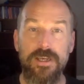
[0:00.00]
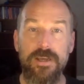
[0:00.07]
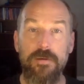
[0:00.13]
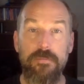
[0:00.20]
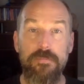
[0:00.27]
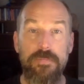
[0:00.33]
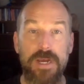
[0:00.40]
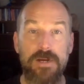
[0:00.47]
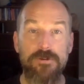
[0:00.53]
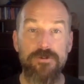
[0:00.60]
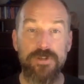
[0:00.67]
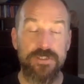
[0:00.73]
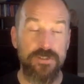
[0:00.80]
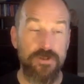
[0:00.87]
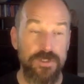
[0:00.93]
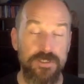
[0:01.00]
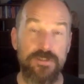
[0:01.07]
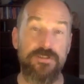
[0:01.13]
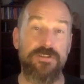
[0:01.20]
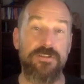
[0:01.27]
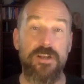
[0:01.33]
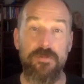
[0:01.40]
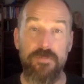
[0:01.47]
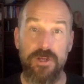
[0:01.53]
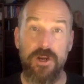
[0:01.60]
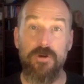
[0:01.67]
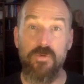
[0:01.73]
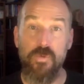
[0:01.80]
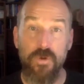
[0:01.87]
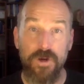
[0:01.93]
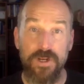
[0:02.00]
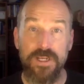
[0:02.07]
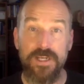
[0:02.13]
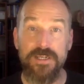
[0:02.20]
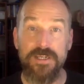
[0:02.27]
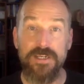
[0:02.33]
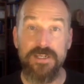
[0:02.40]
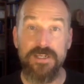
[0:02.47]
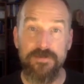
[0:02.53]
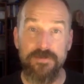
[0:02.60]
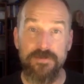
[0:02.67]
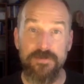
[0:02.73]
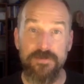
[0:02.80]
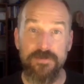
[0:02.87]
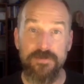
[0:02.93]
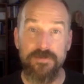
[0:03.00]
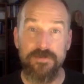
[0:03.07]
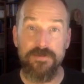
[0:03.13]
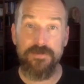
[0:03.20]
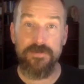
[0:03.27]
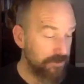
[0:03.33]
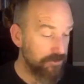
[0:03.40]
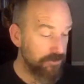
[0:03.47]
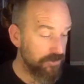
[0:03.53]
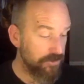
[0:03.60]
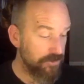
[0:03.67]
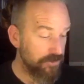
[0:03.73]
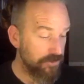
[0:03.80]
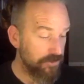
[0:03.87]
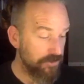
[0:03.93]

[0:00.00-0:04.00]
Boundaries. So this is going to be our working definition of boundaries.